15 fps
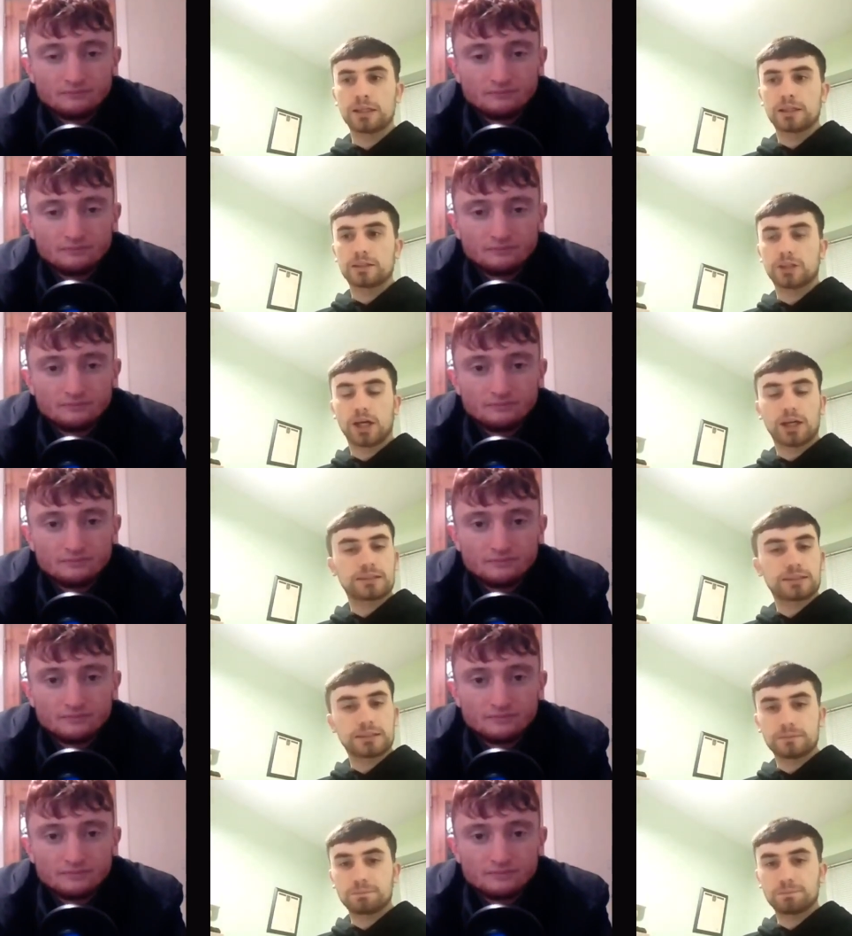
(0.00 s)

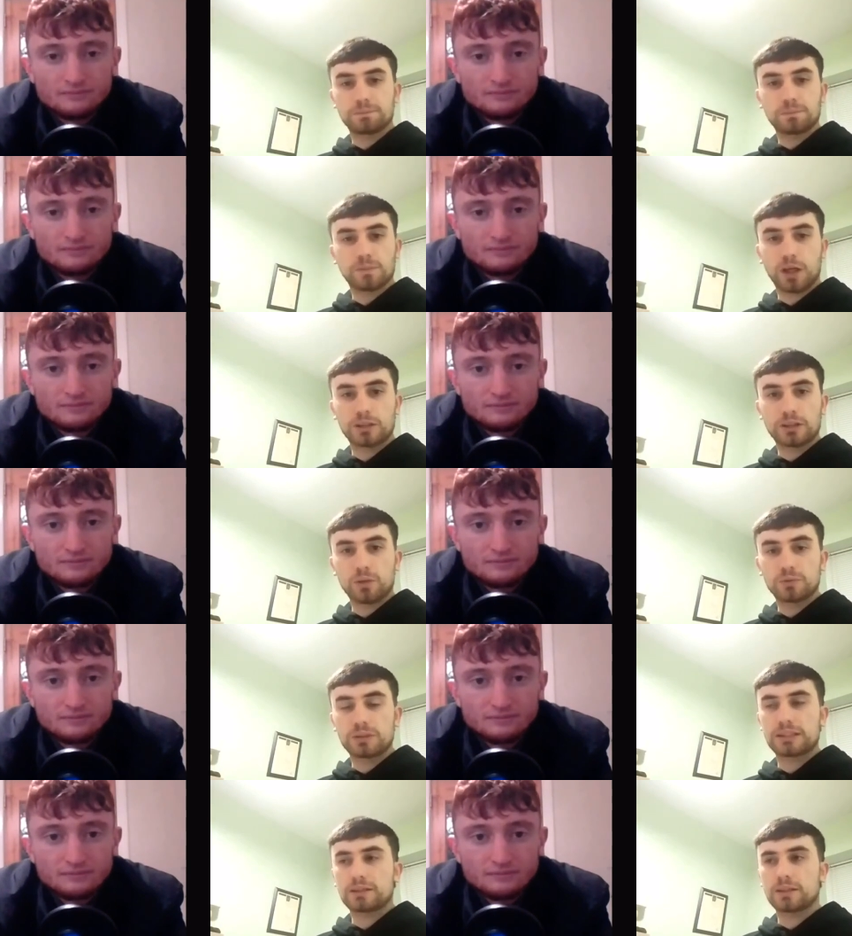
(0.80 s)
Speaker 1: Dalton, I don't
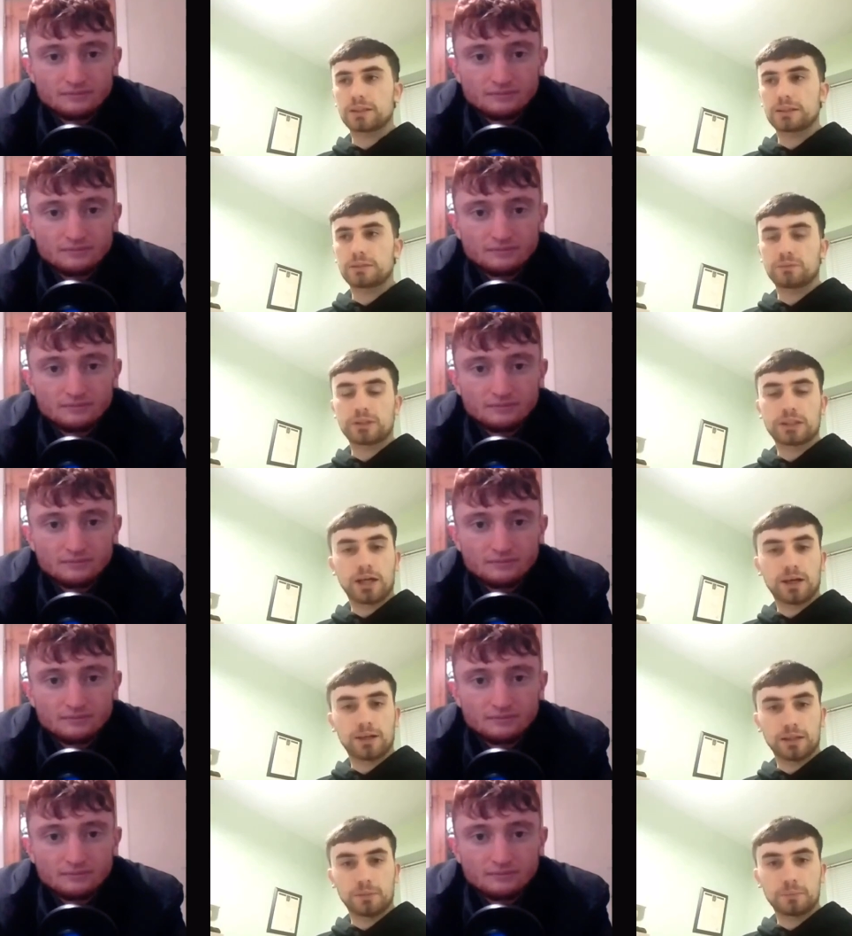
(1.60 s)
think I can
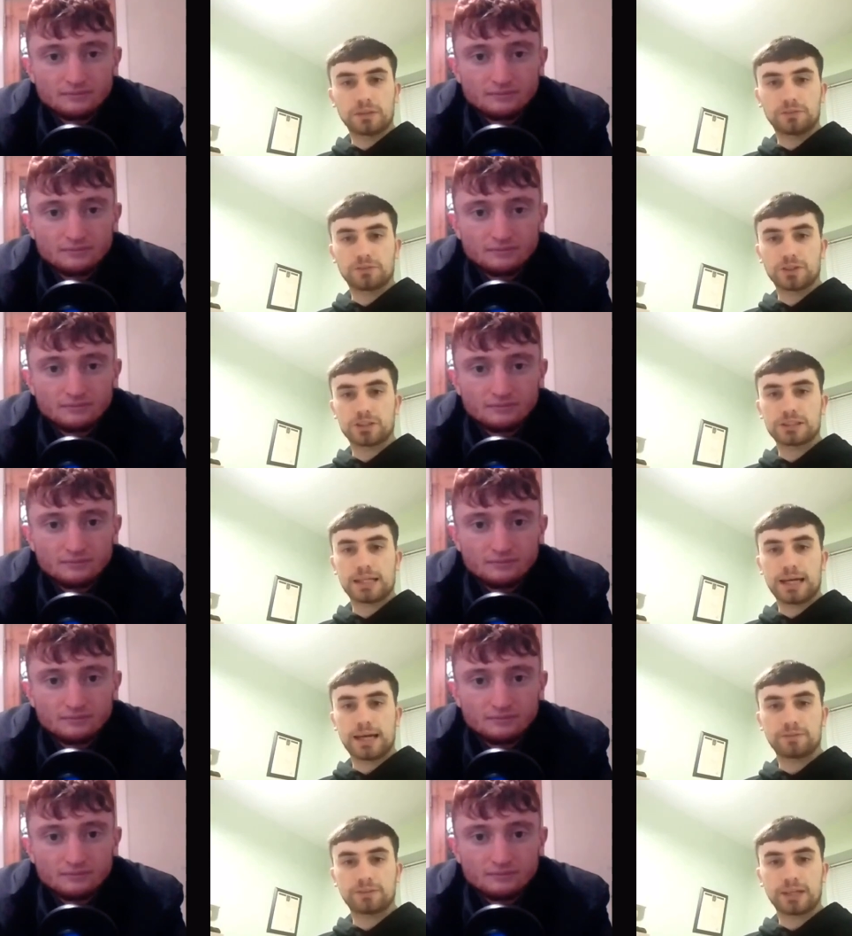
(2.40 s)
recall him in the first
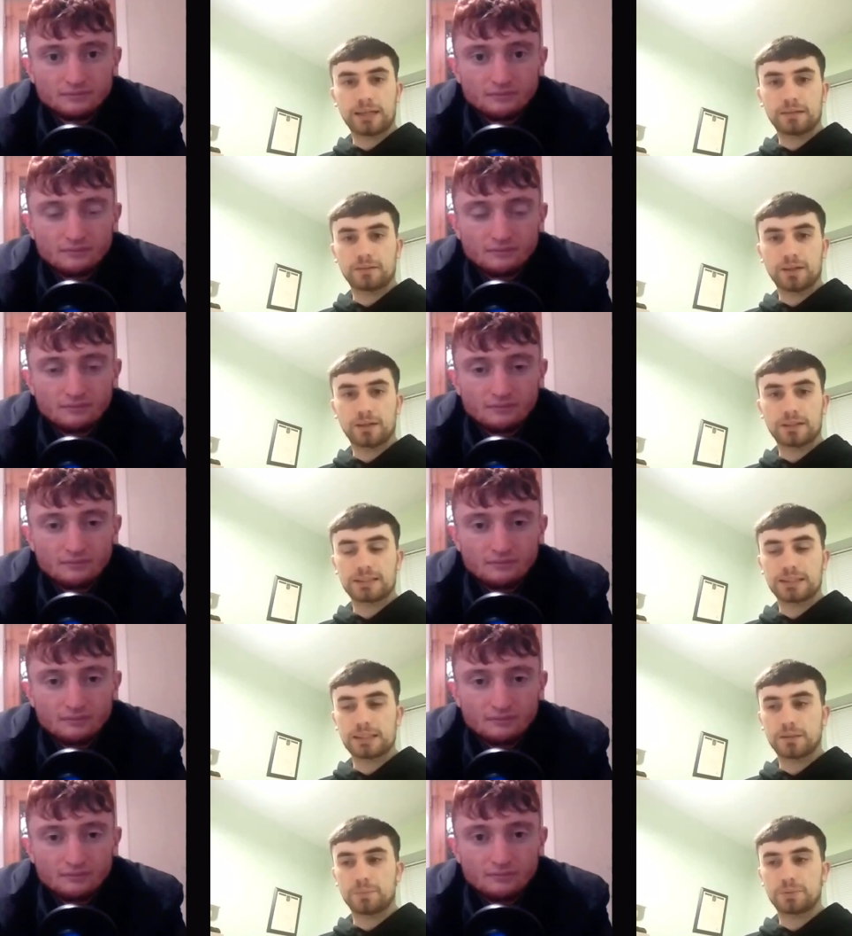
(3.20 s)
half getting on a
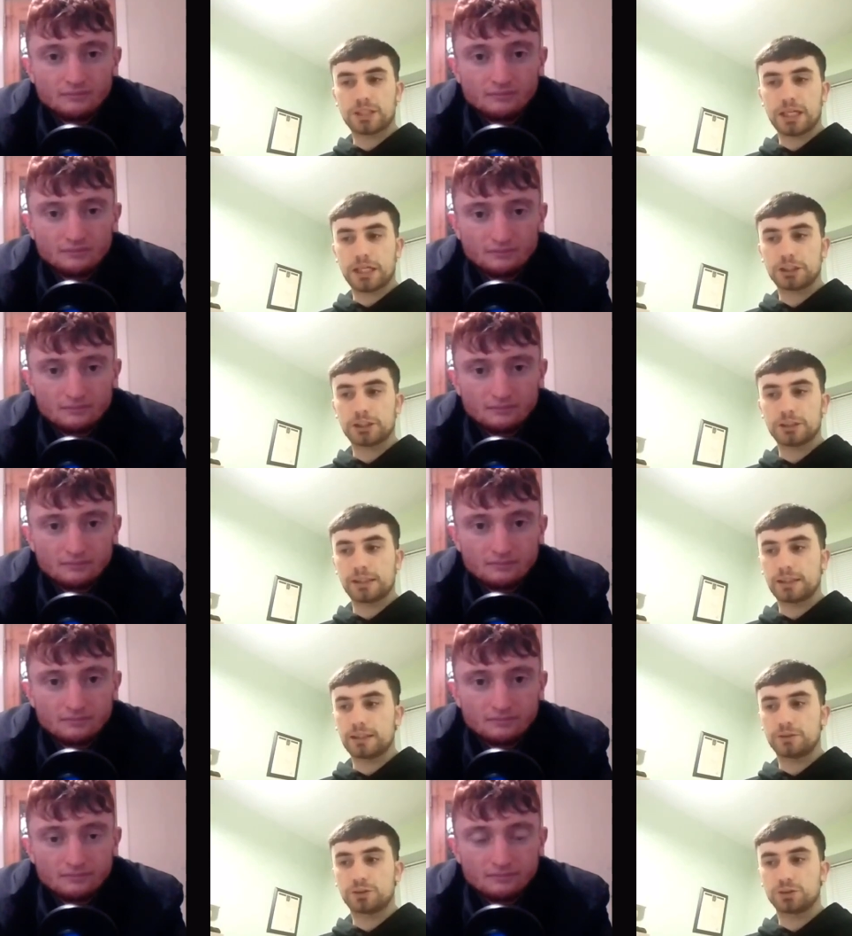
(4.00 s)
single possession
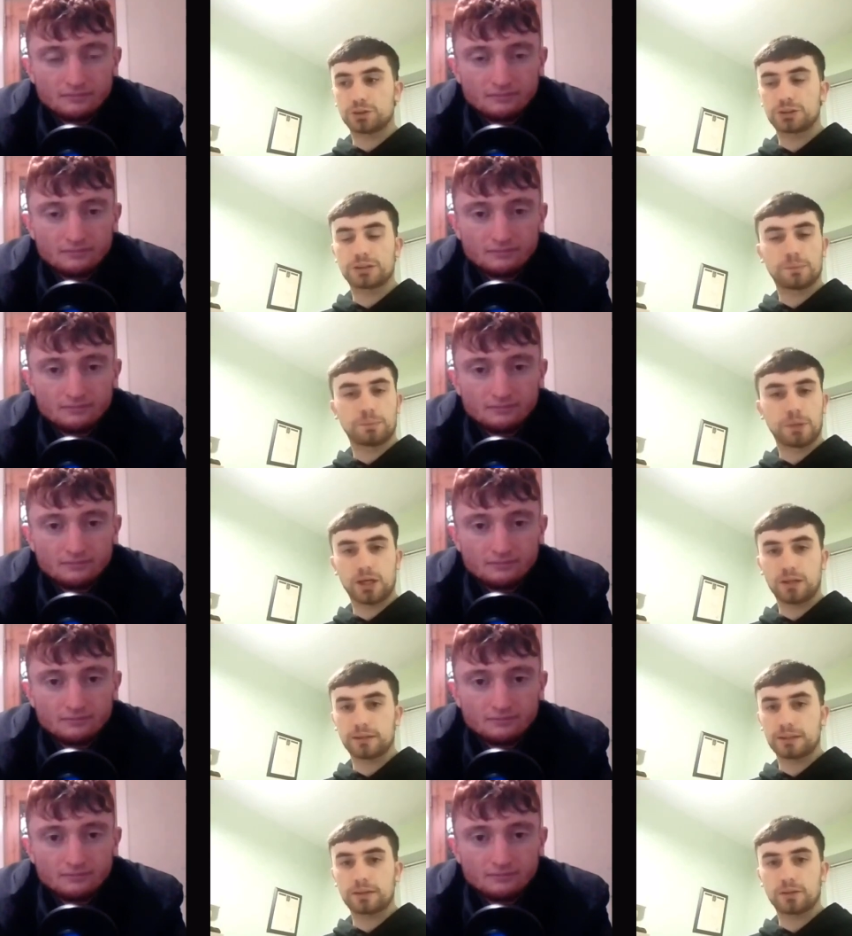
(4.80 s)
that it just, the ball
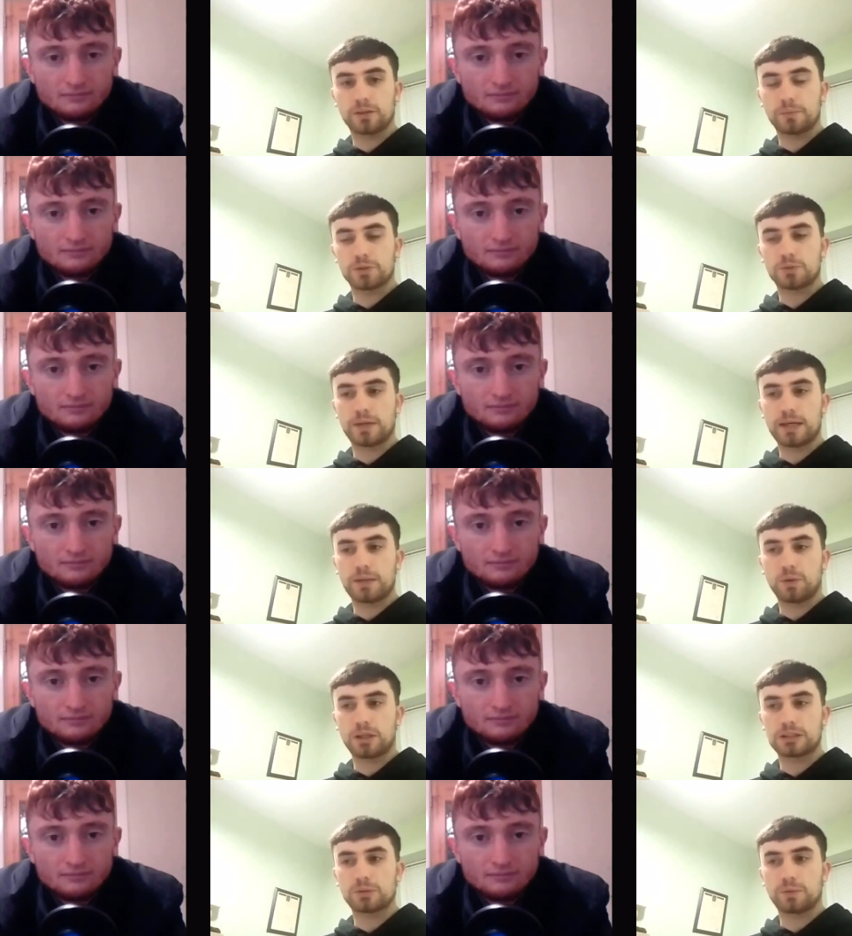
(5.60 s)
didn't come his way
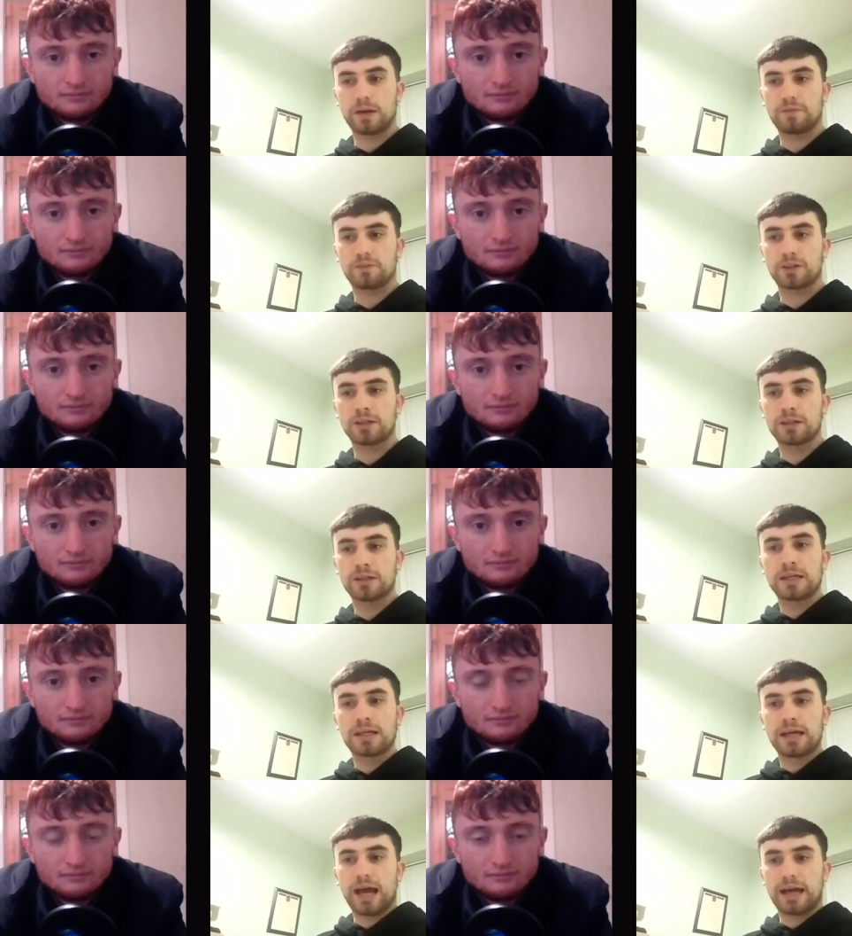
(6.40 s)
whatsoever.
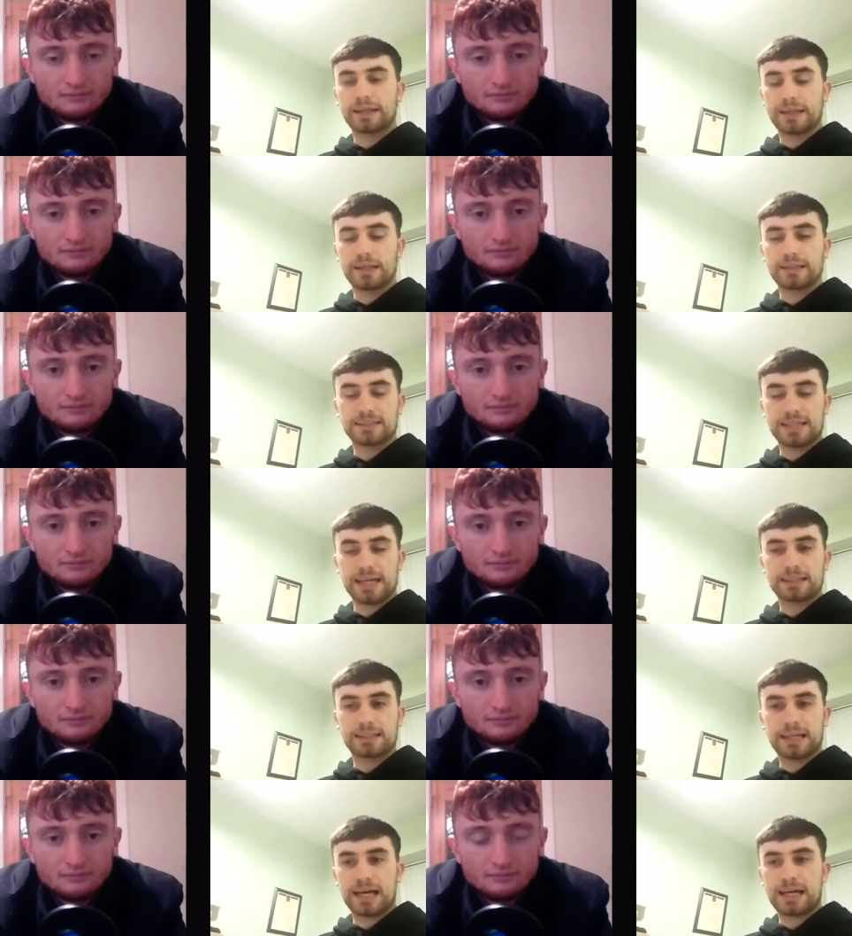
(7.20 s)
And then the second
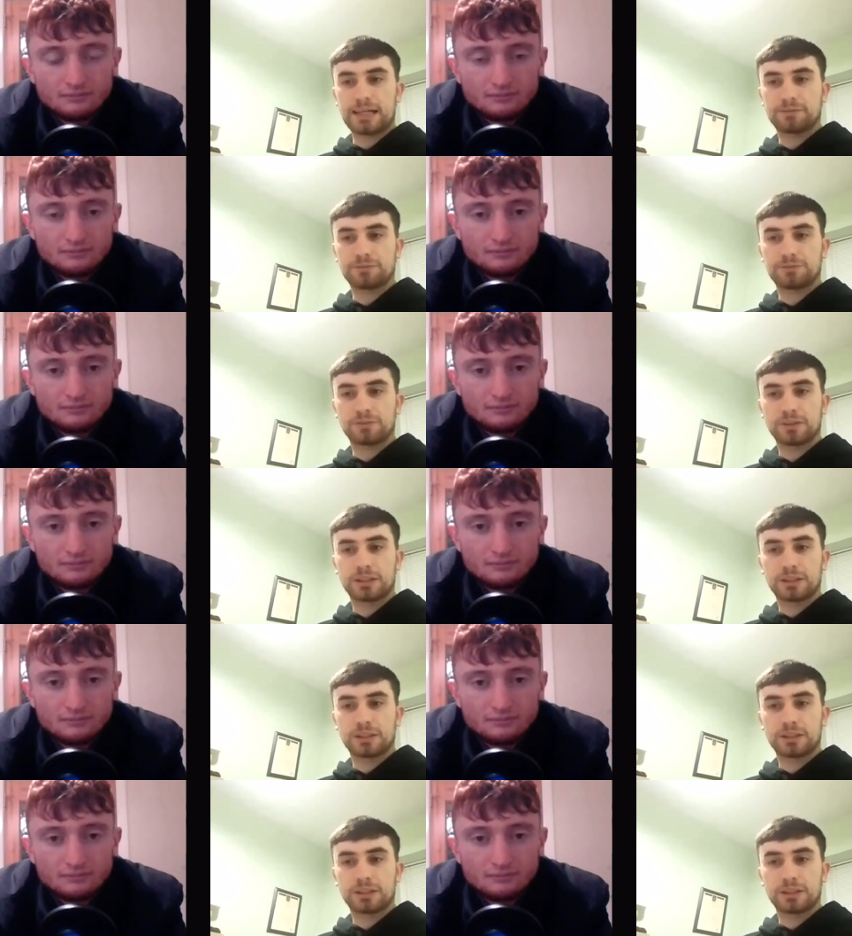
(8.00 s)
half,